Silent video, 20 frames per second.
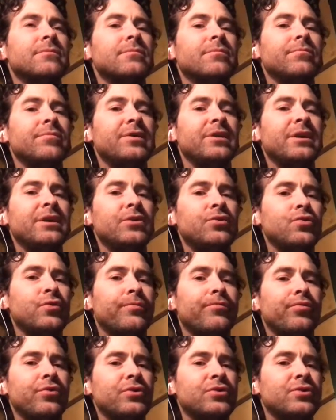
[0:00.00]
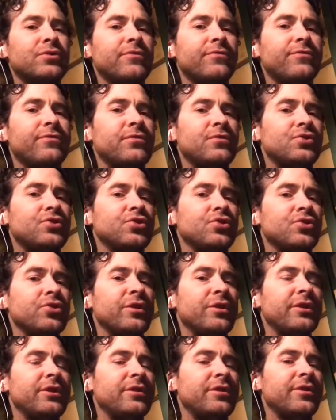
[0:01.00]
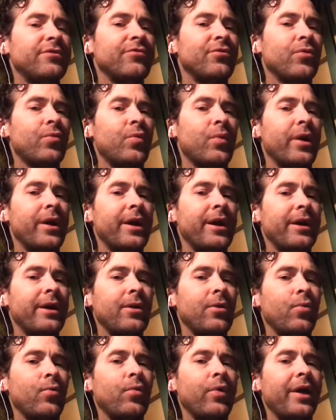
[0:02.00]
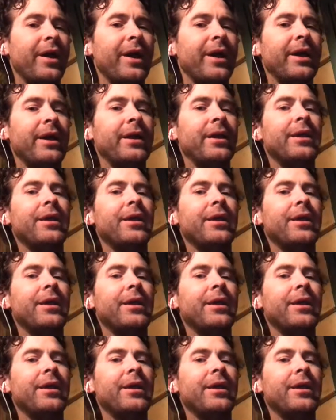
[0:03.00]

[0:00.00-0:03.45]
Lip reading: begin to approach the future in a different way, a way